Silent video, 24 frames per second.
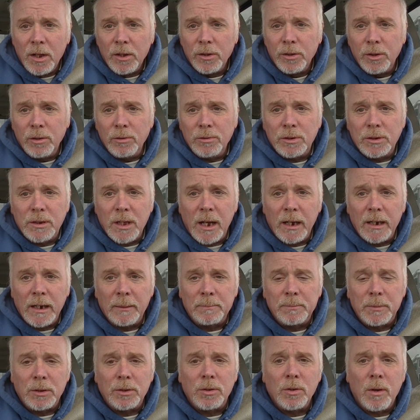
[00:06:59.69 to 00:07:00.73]
you signed
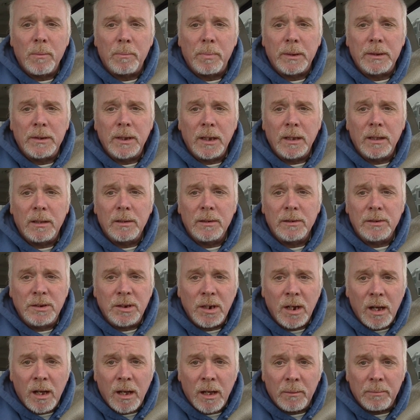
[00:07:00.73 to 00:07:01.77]
up to do a particular
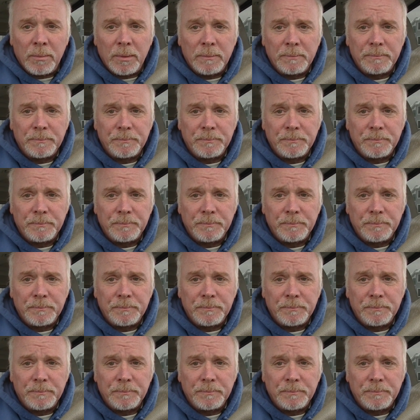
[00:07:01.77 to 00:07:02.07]
job.